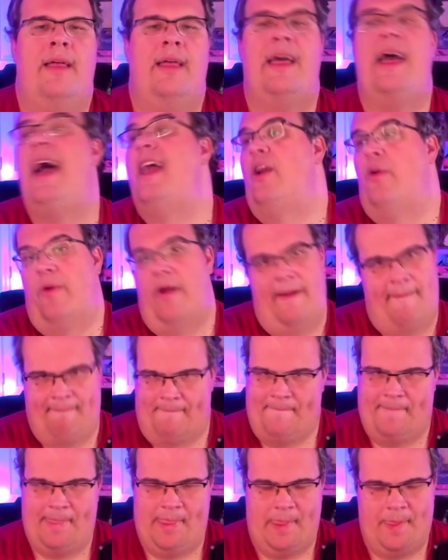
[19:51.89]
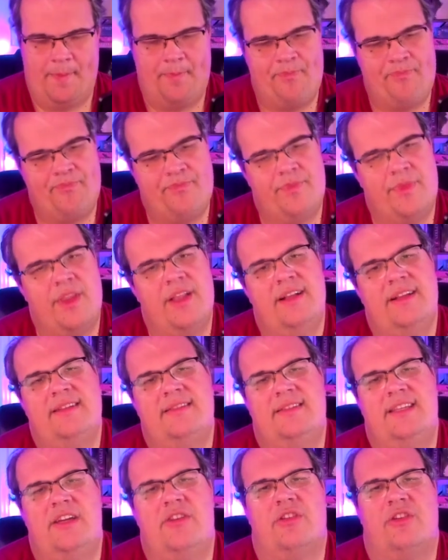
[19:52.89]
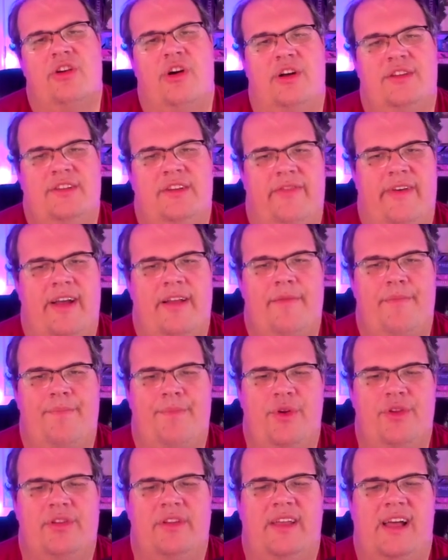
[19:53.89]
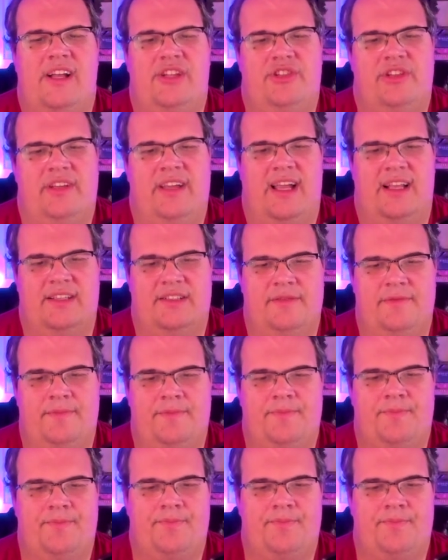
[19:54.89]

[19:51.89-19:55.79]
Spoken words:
Anyway. 0 cost event, Mutant Education.